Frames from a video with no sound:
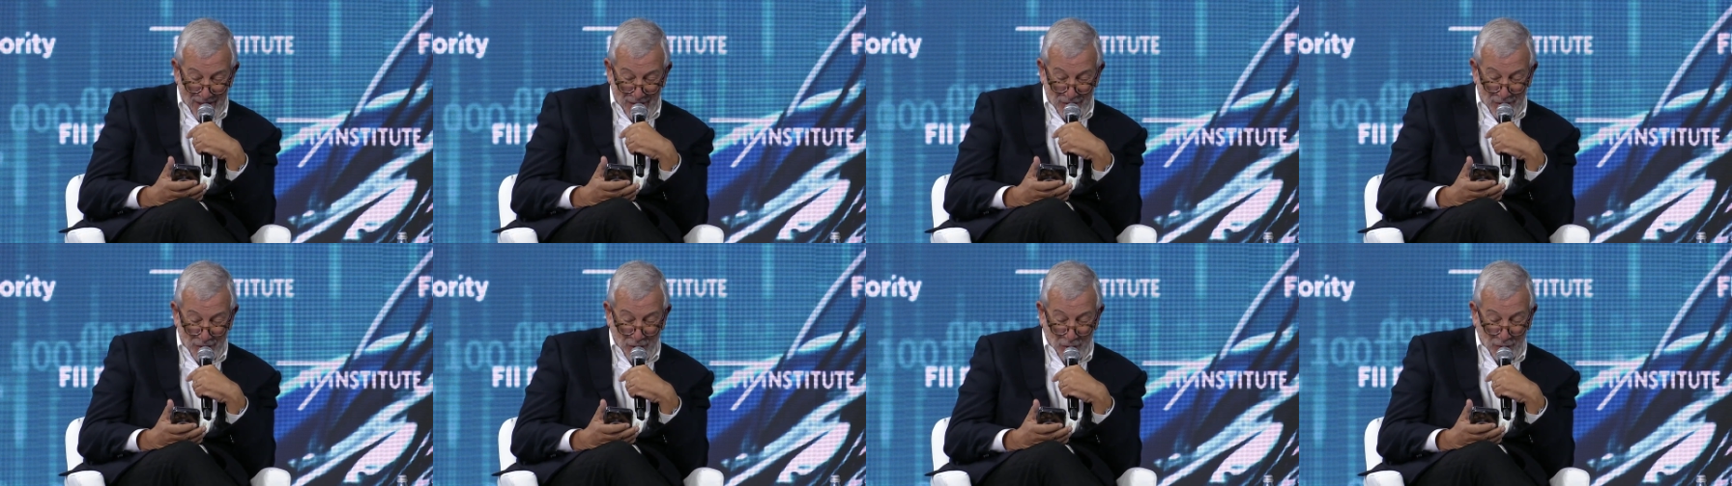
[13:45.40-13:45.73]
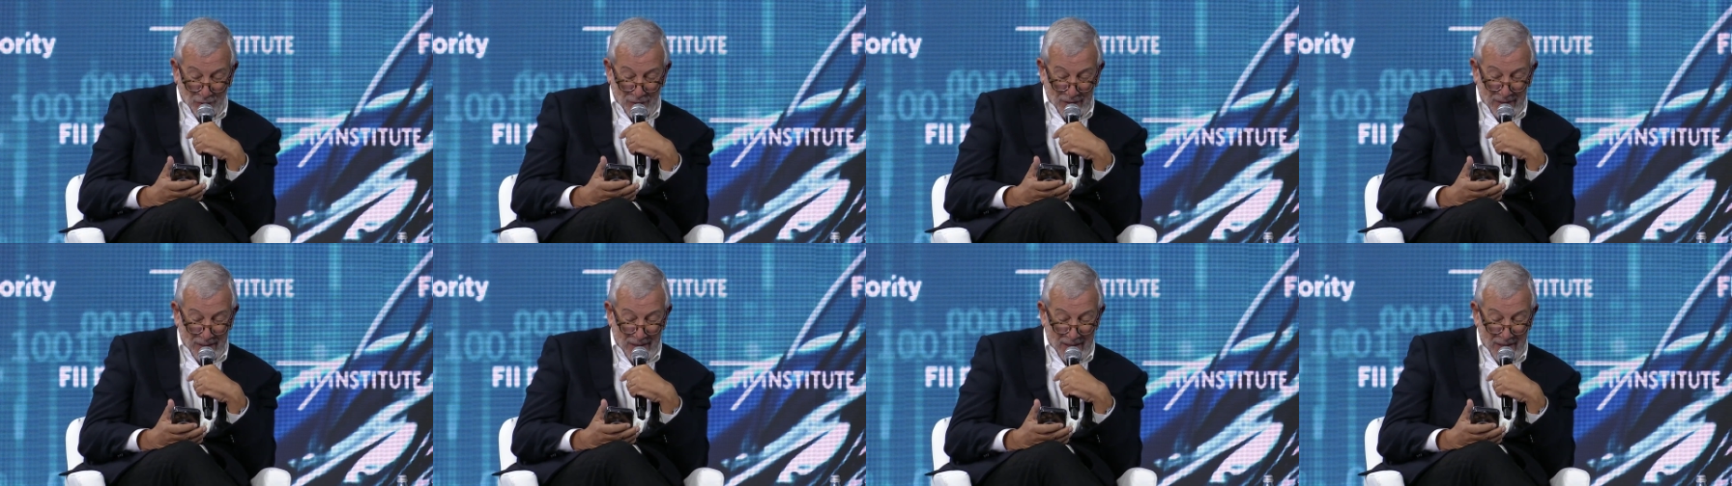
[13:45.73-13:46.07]

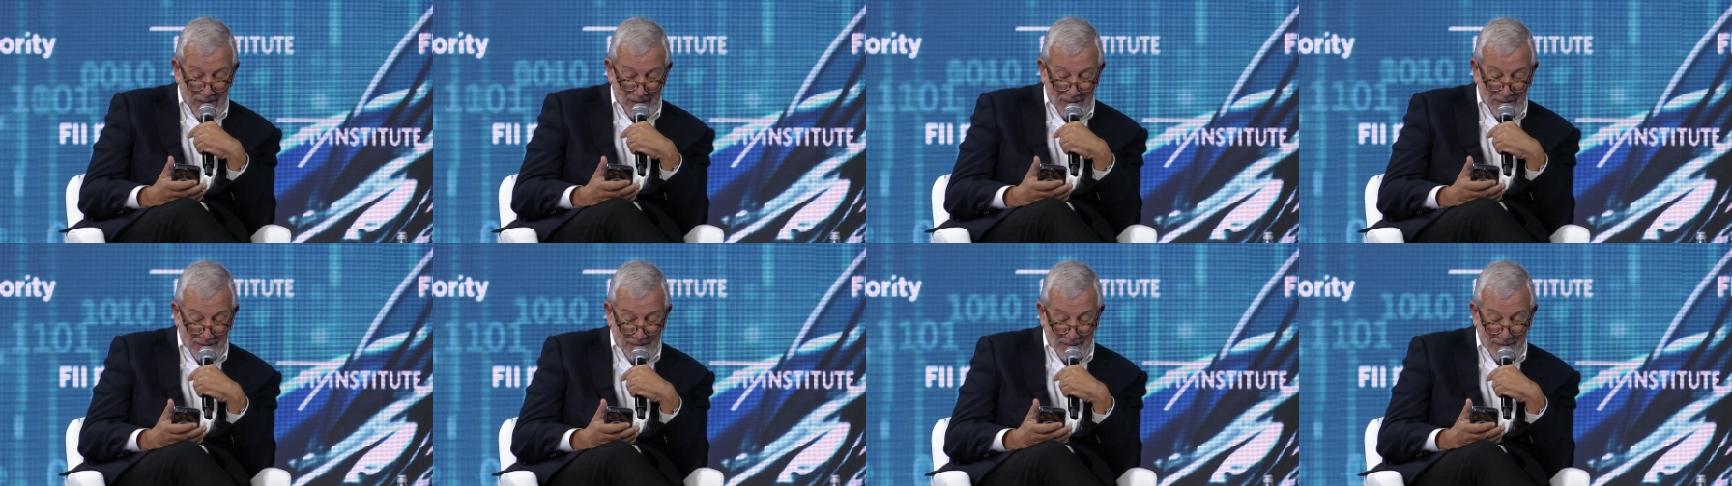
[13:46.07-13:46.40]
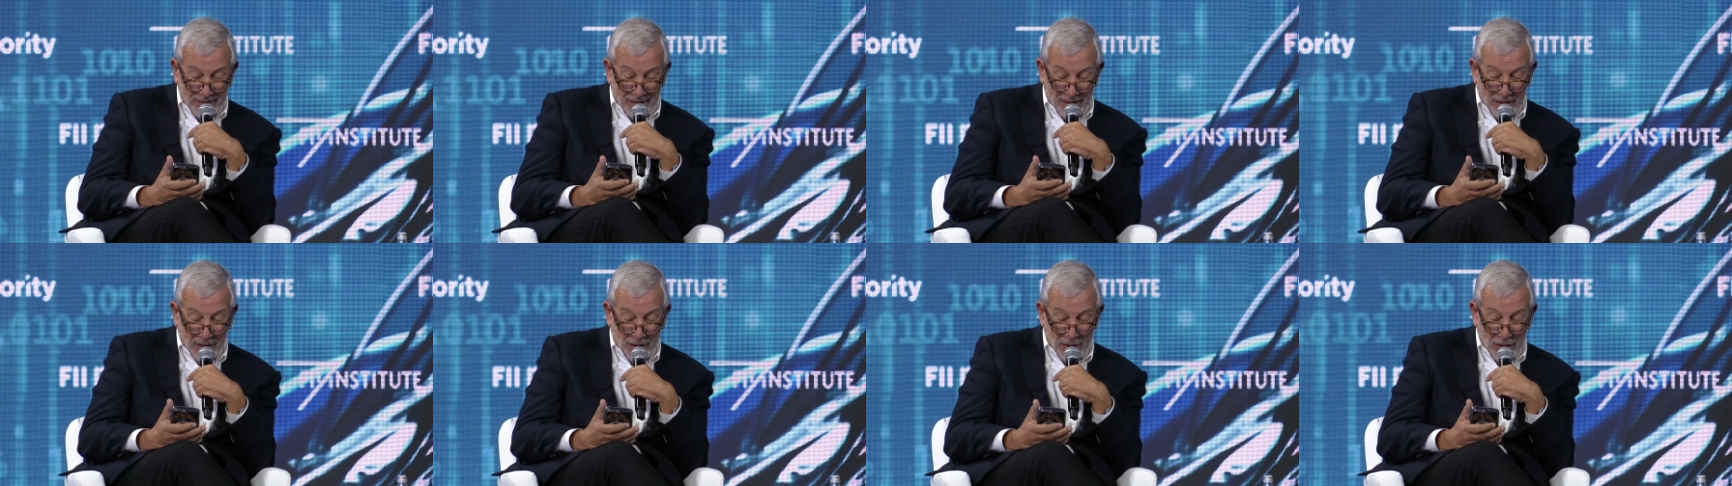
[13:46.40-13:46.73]
Don't let
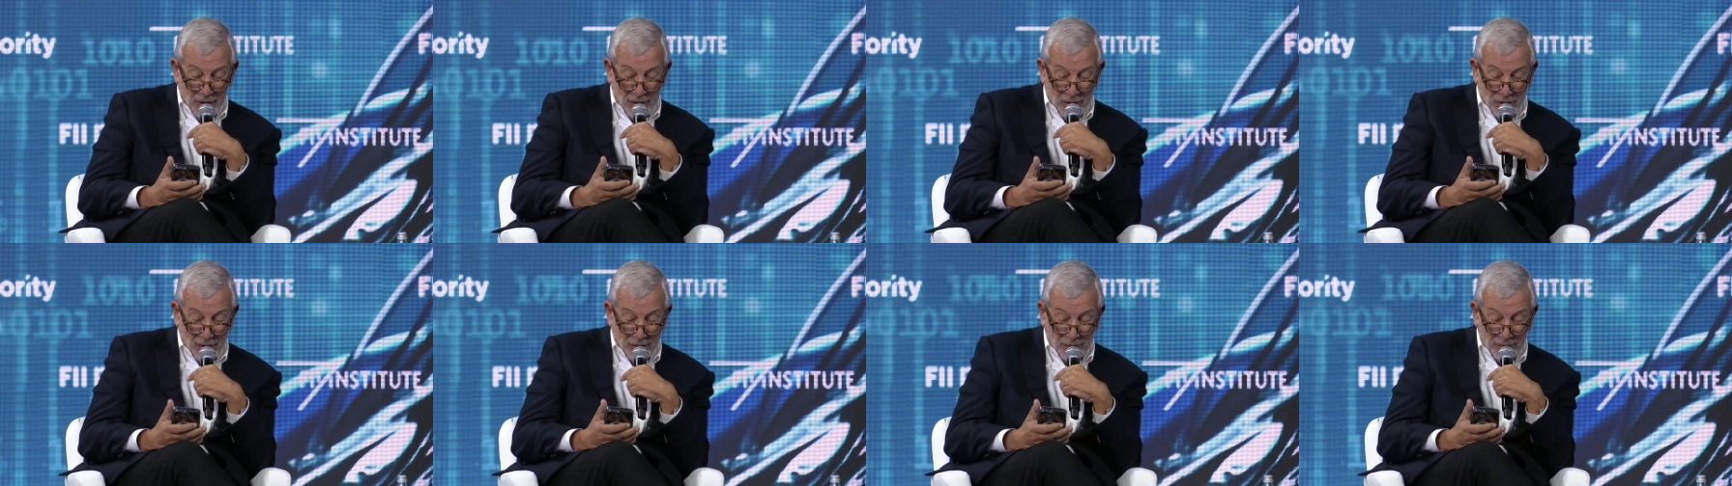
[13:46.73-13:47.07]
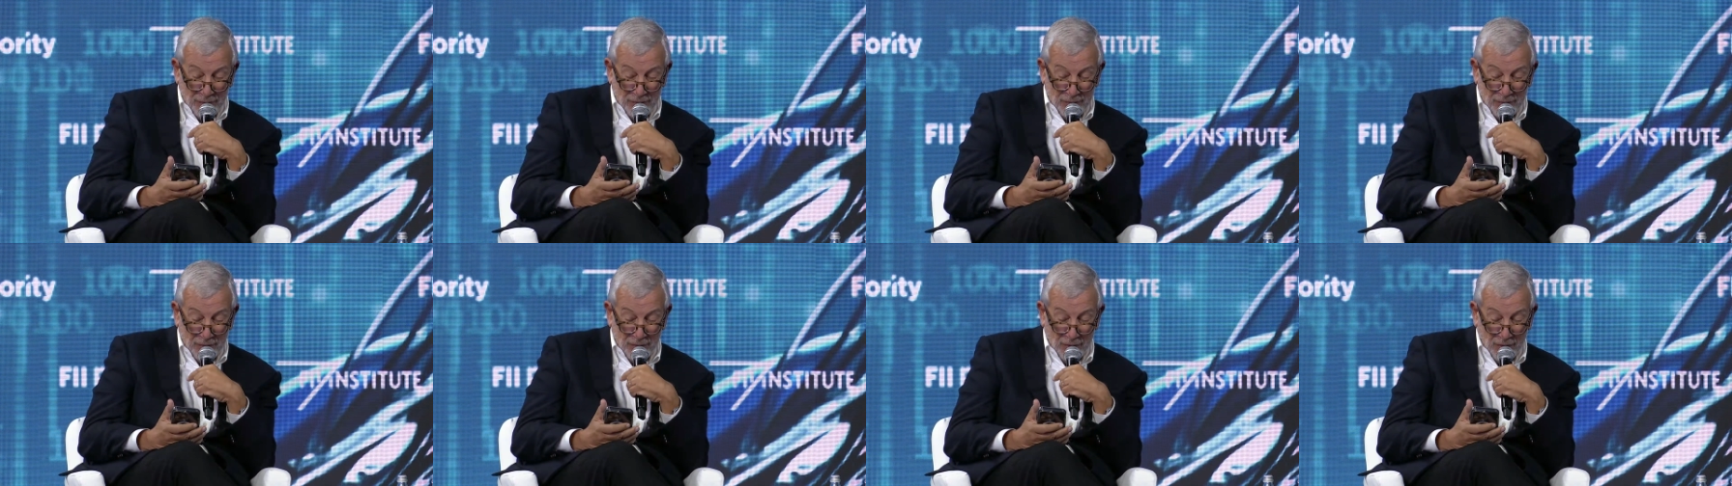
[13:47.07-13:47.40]

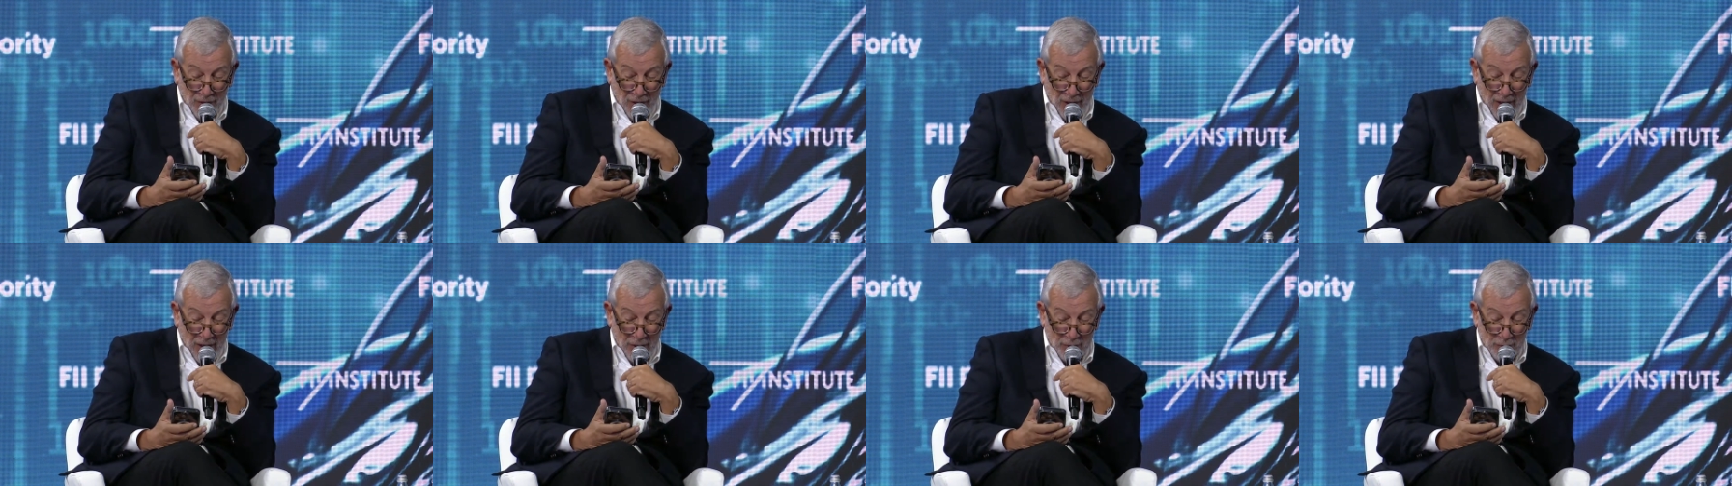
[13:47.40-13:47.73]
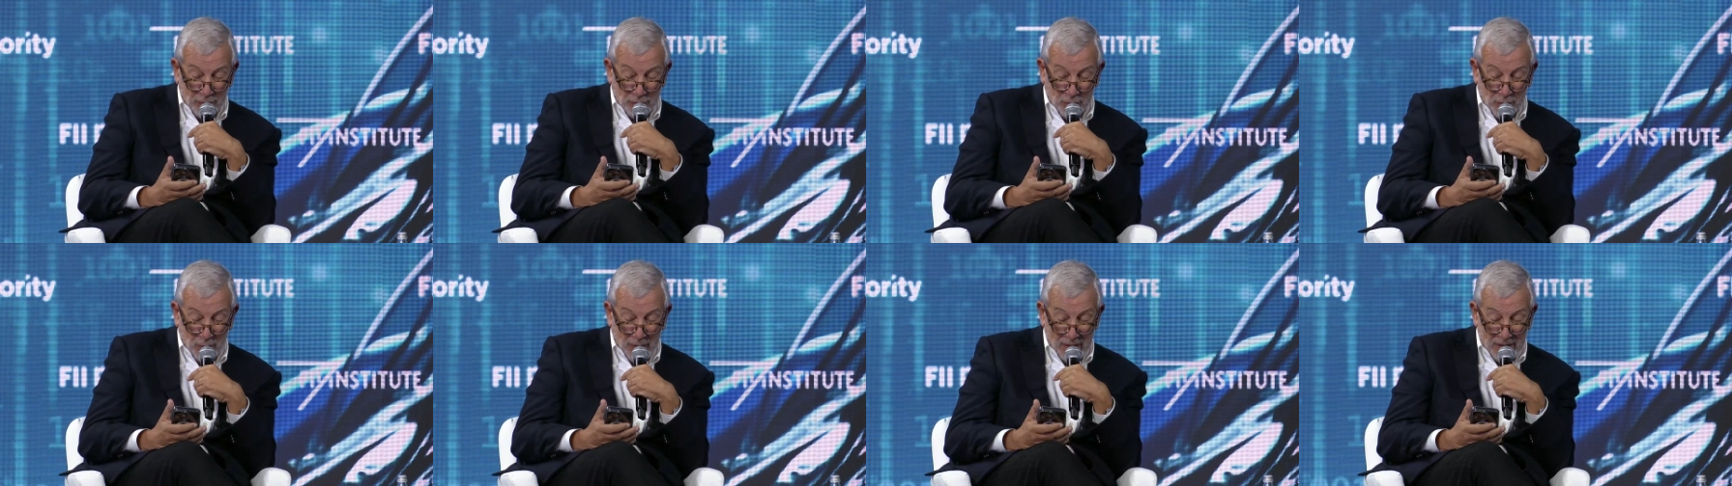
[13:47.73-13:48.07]
love
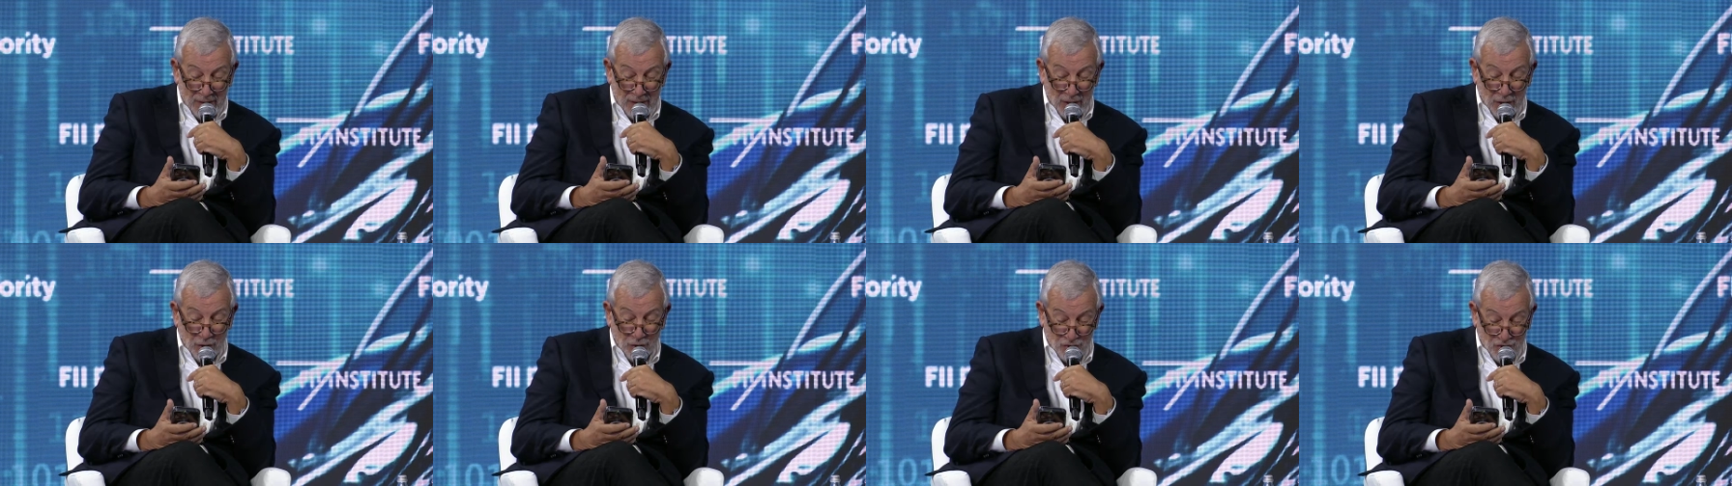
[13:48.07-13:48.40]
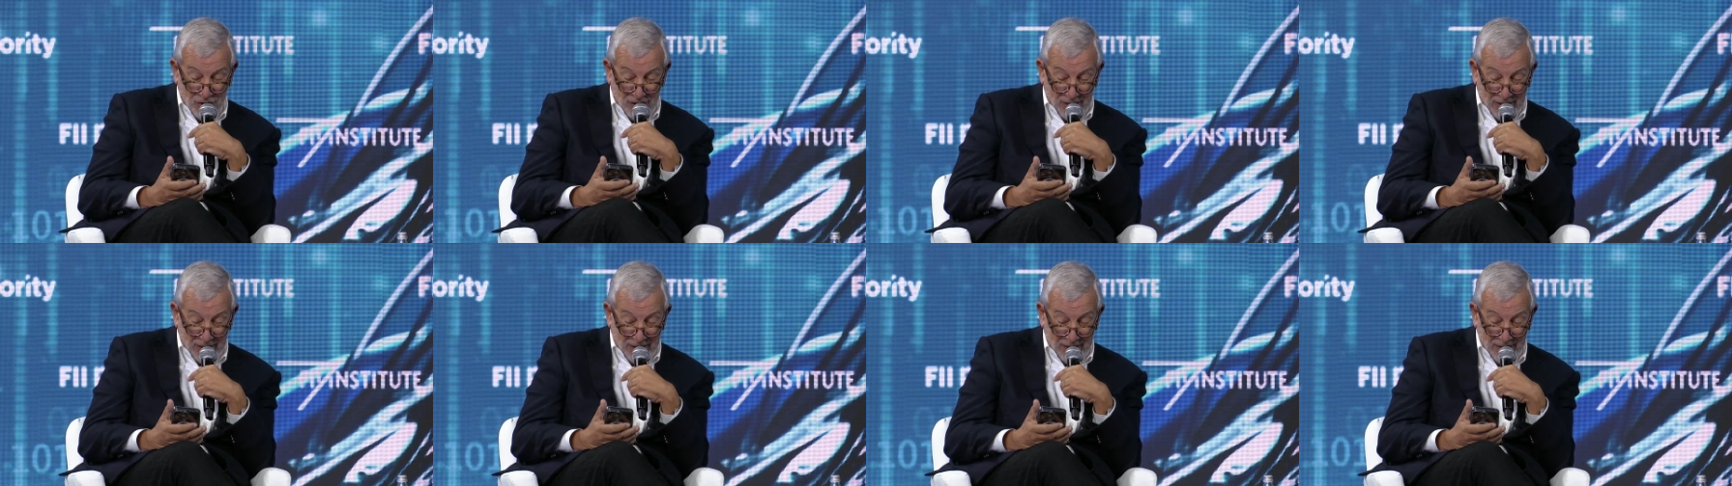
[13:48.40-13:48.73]
outweigh
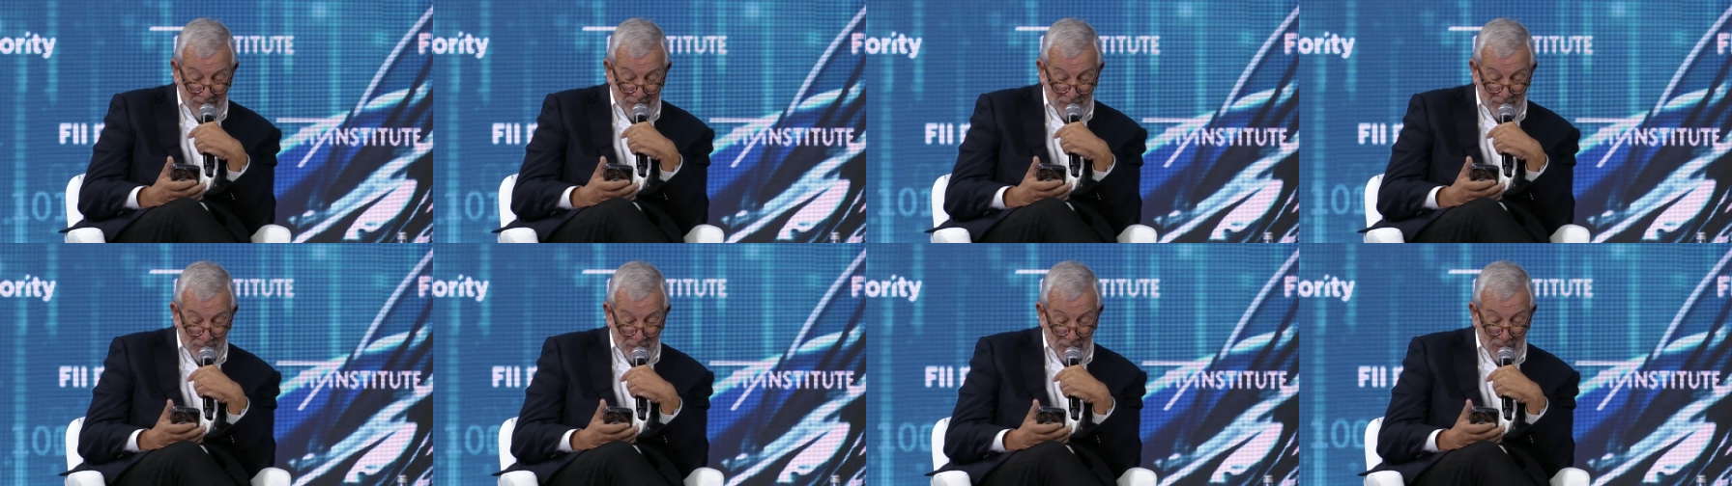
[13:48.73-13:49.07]
logic.